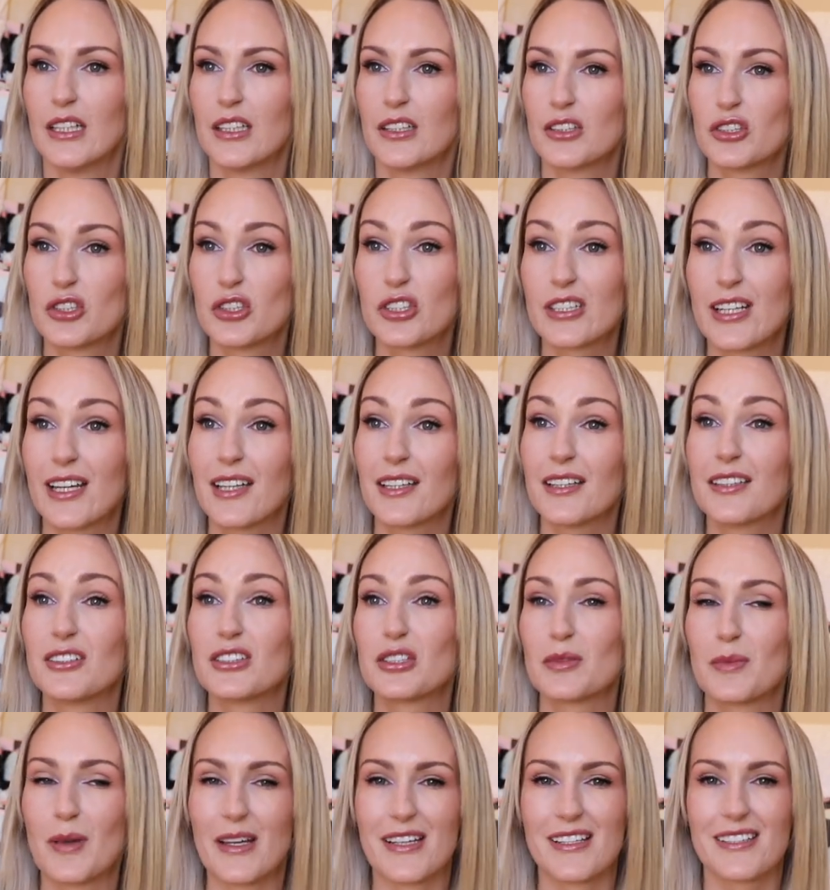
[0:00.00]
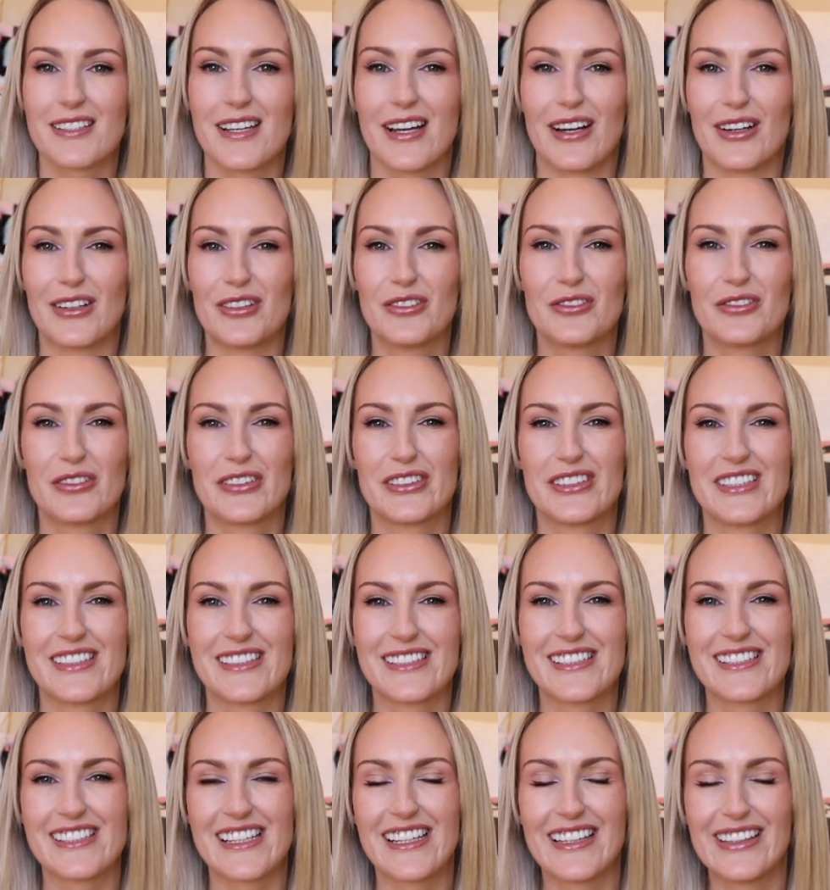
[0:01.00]
to challenge myself to
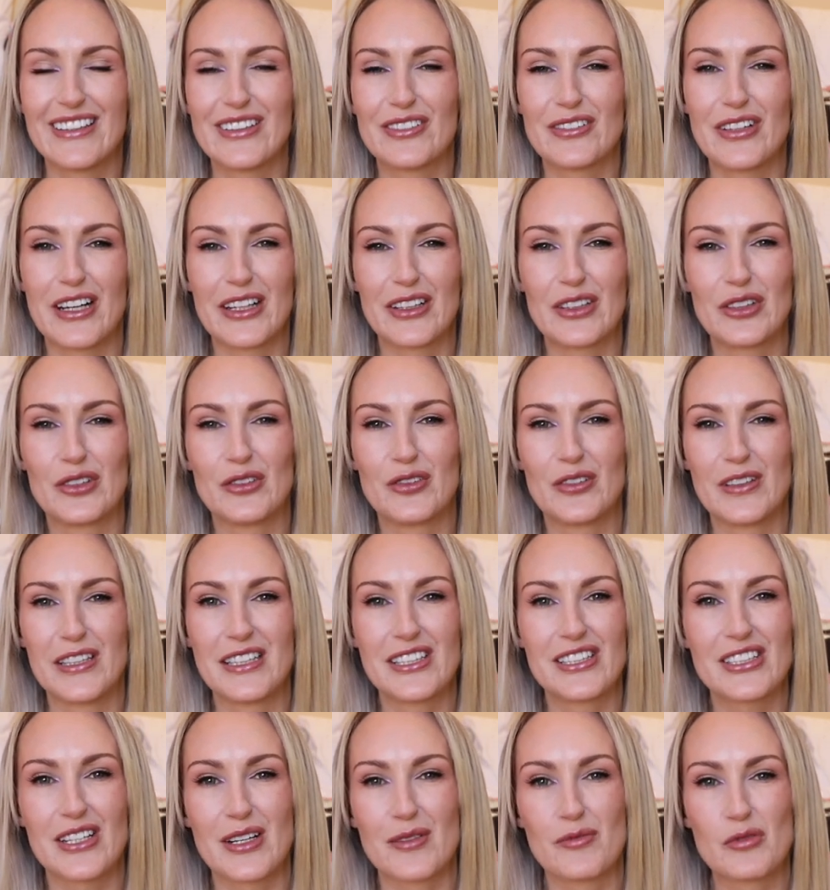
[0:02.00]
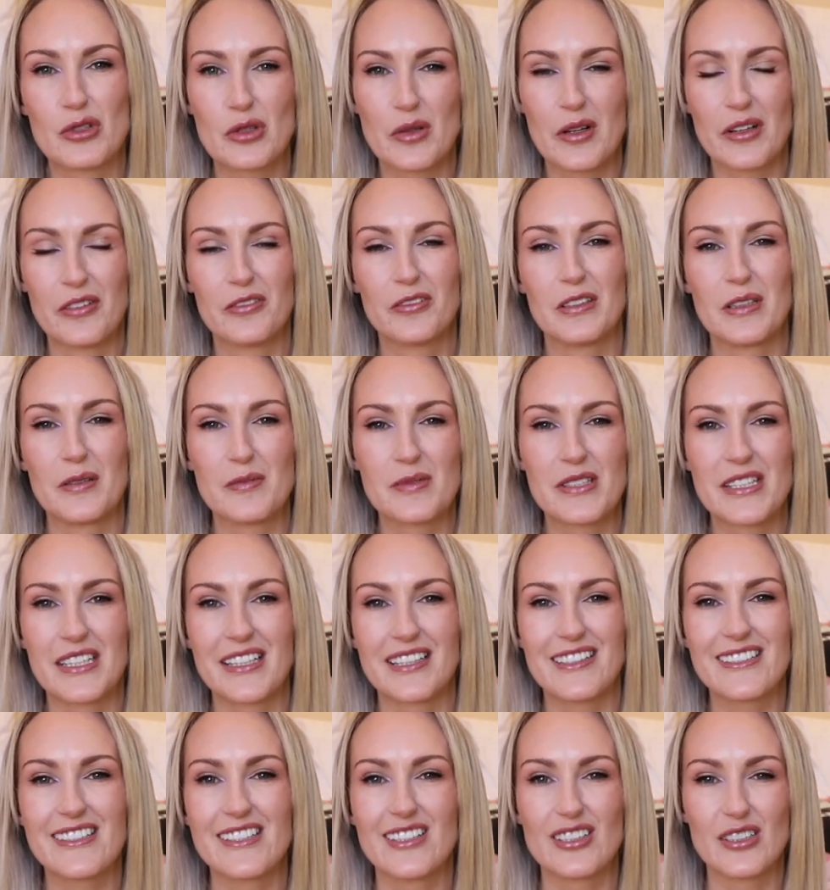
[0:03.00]
see if I could finish up 12
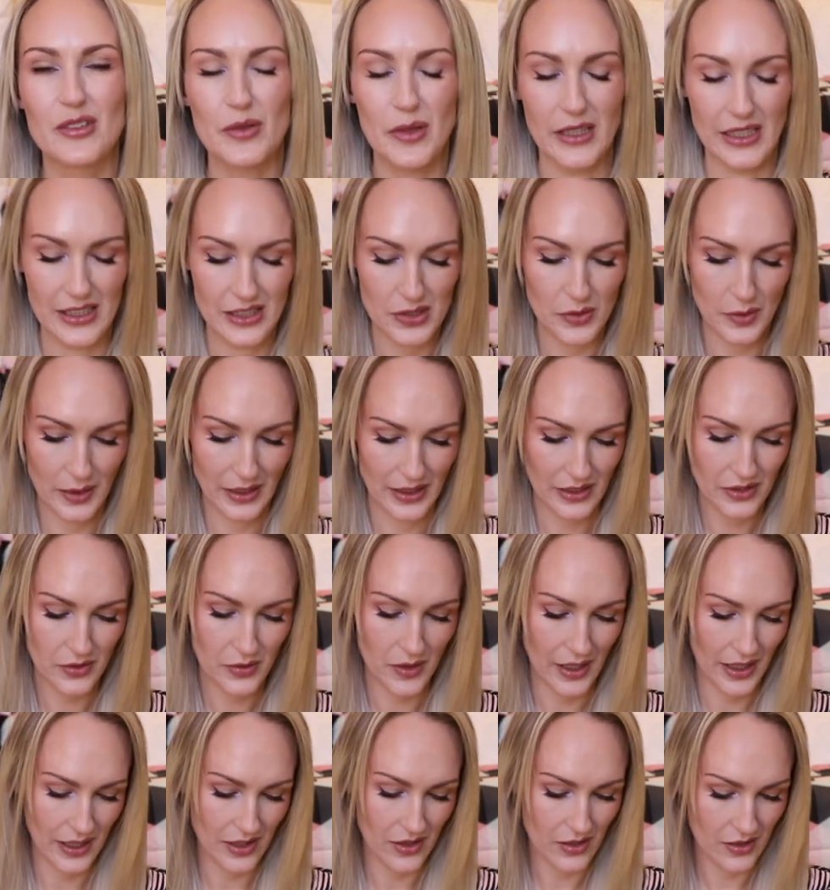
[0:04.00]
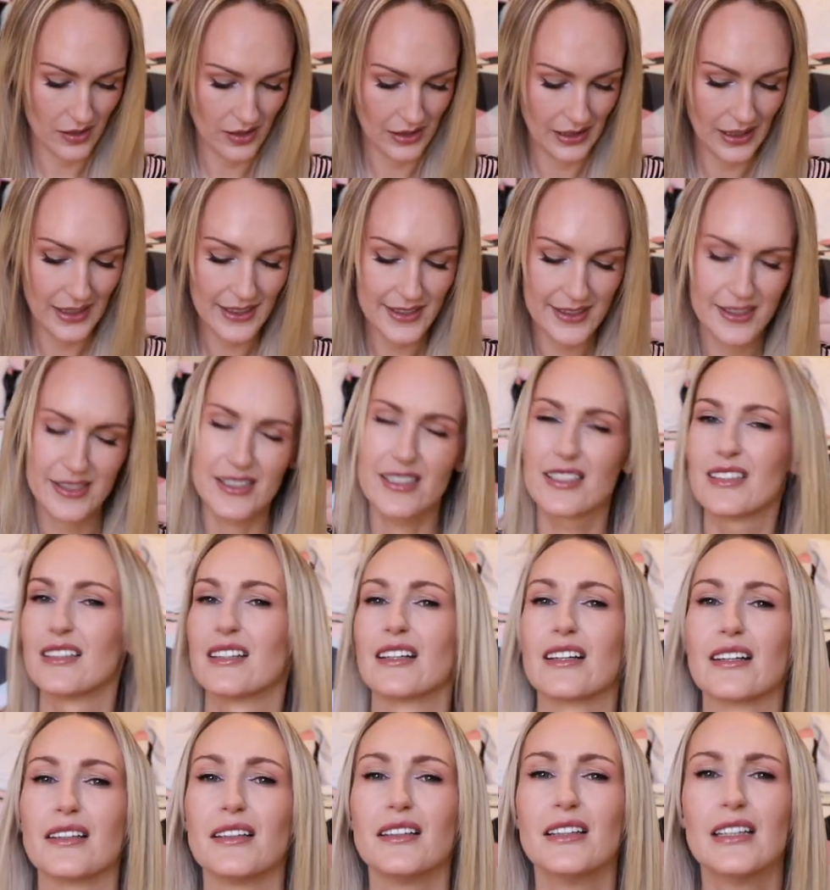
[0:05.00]
lipsticks in 2023 or at least, you
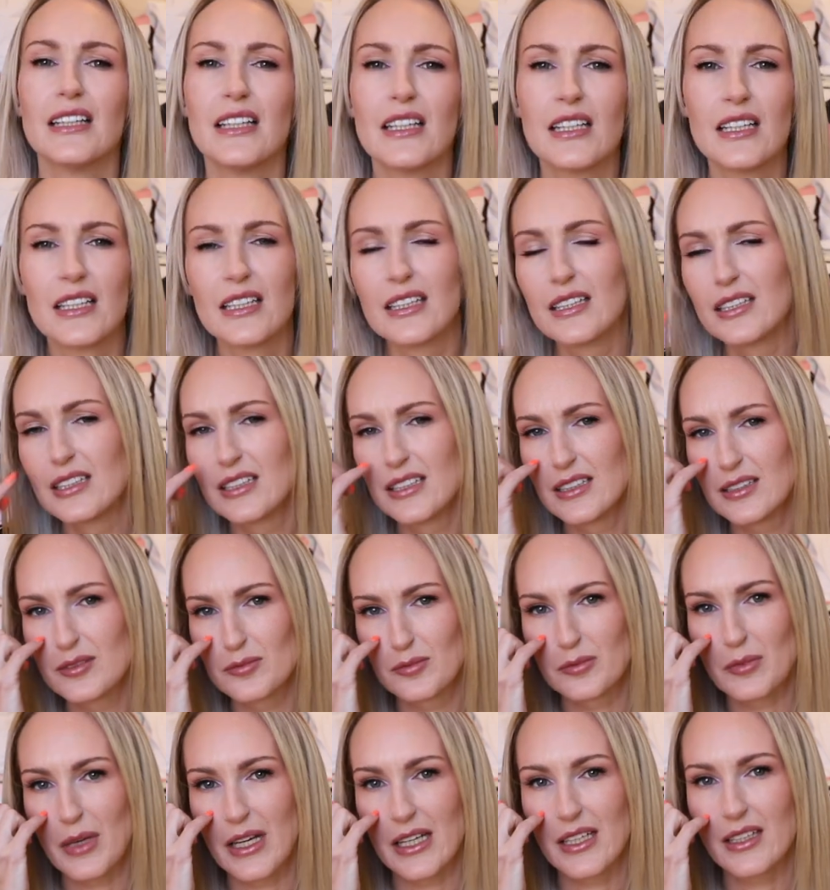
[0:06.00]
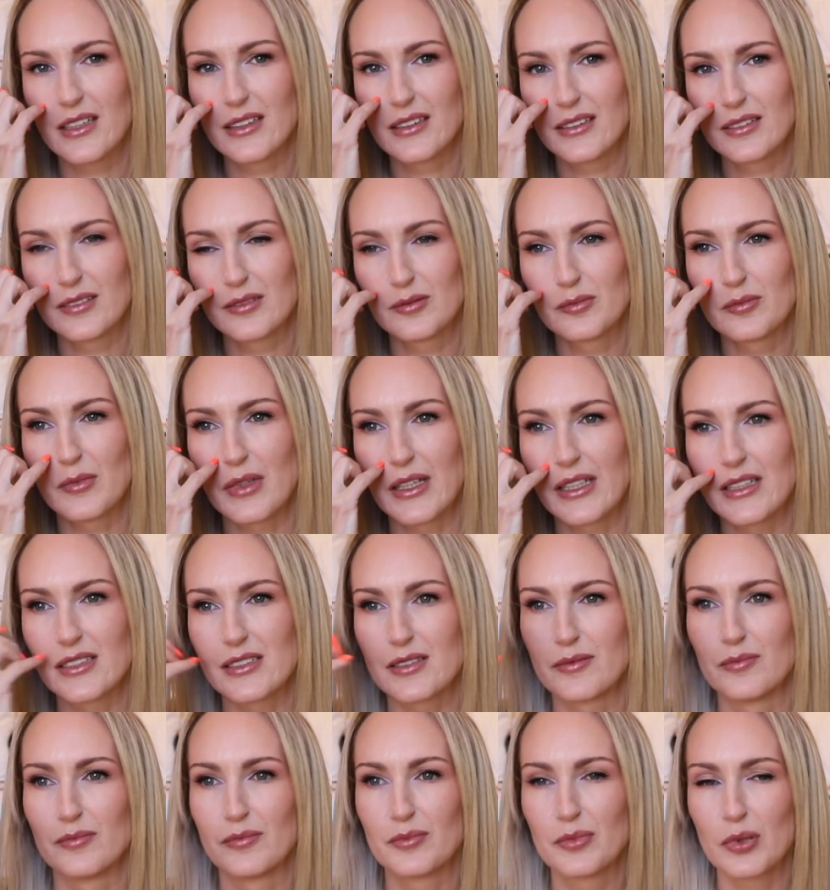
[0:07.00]
know, make make
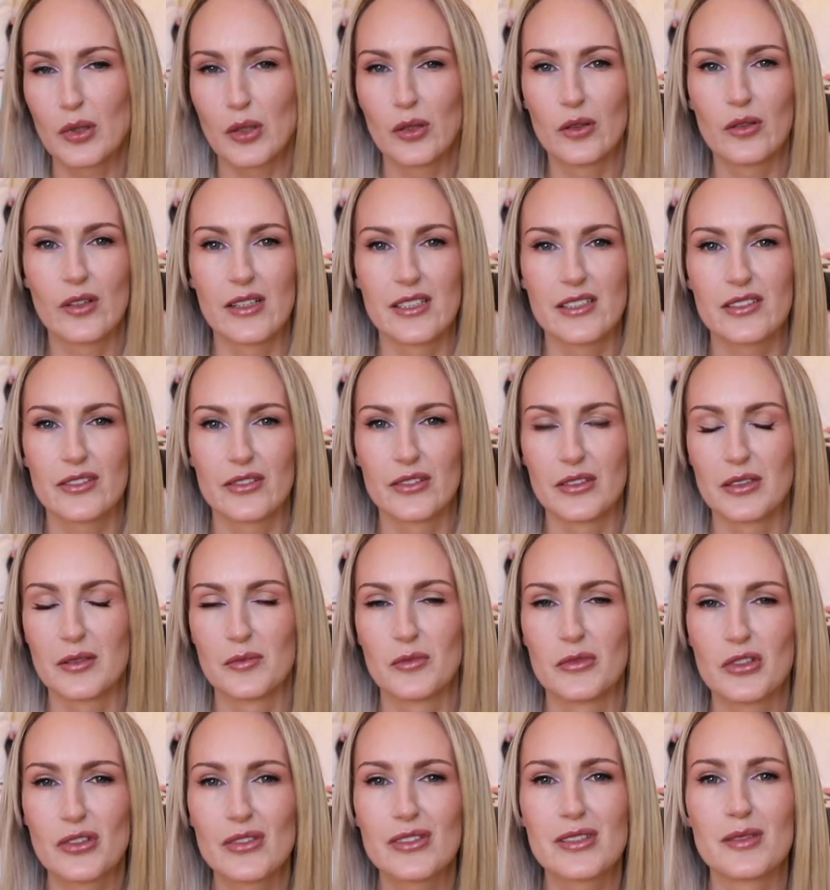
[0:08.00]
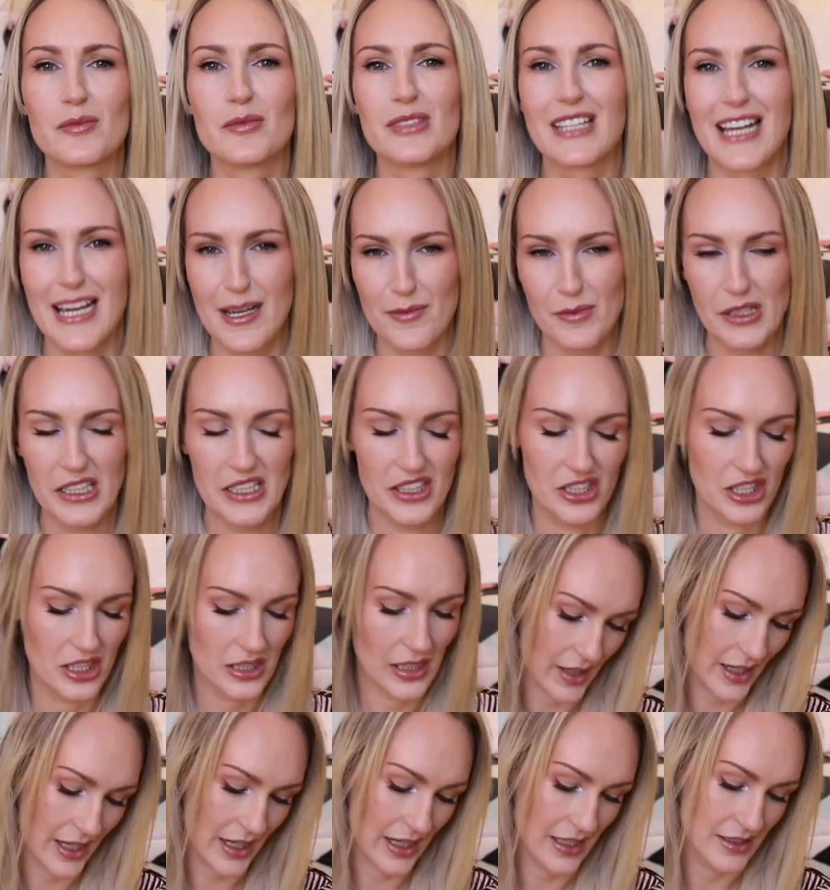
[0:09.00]
some progress on them, do some damage.
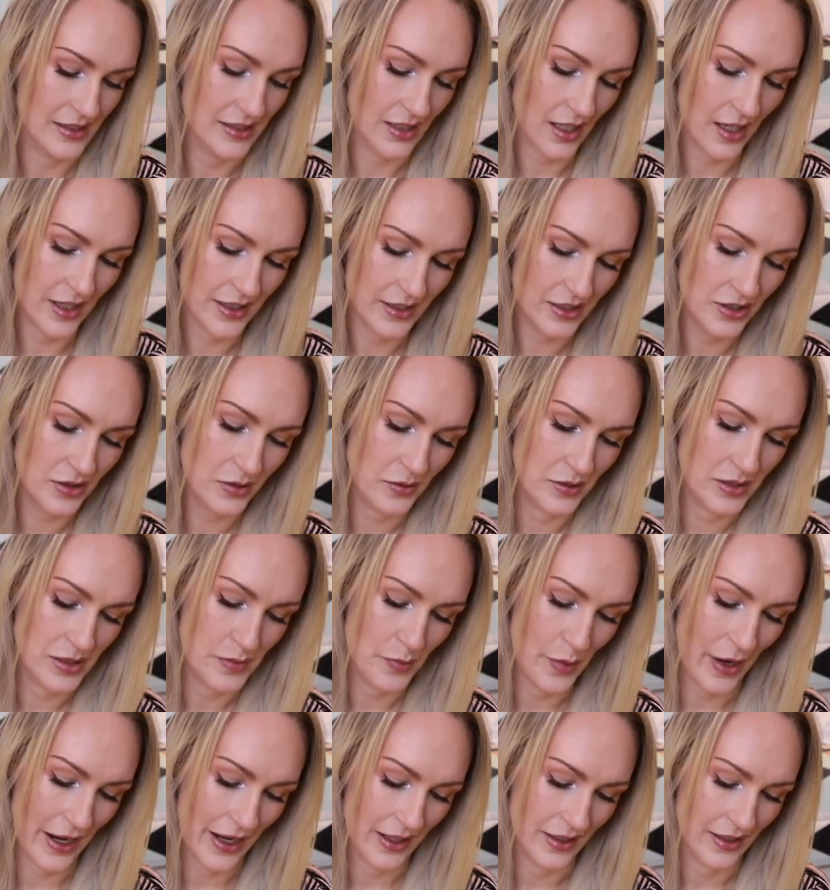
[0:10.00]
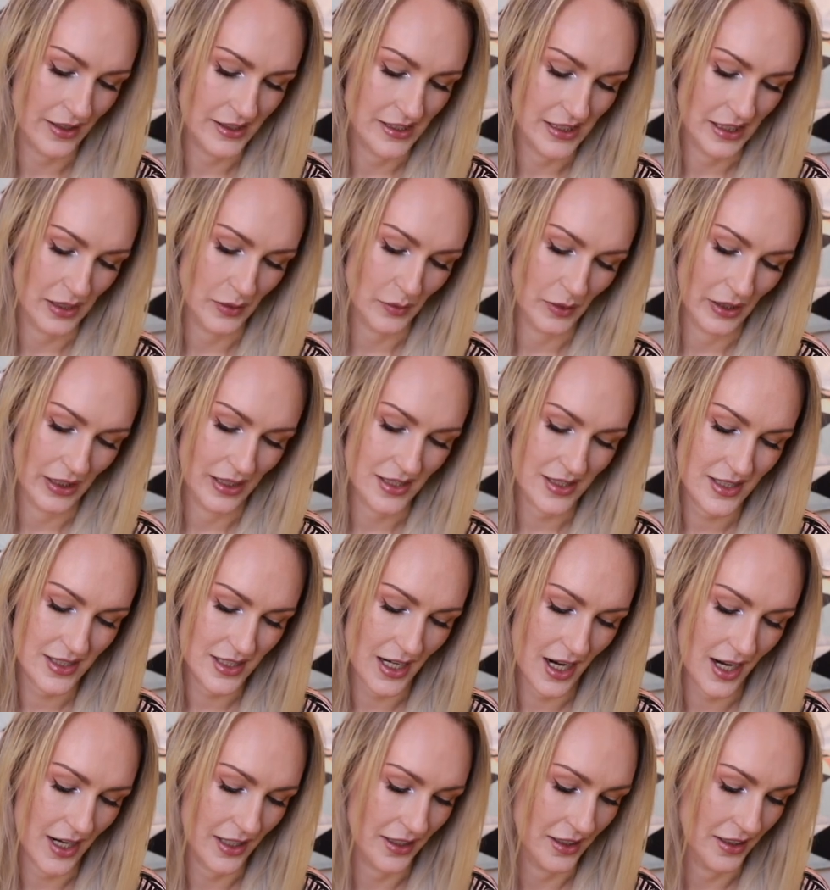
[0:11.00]
And I knew it was a bad idea when I
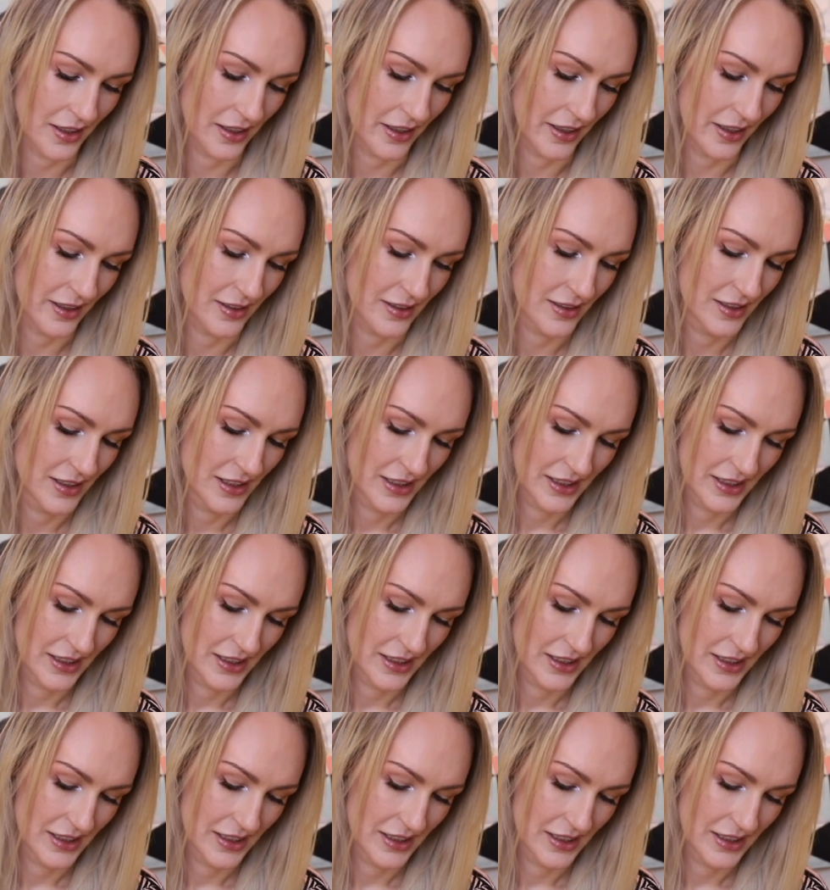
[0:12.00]
started it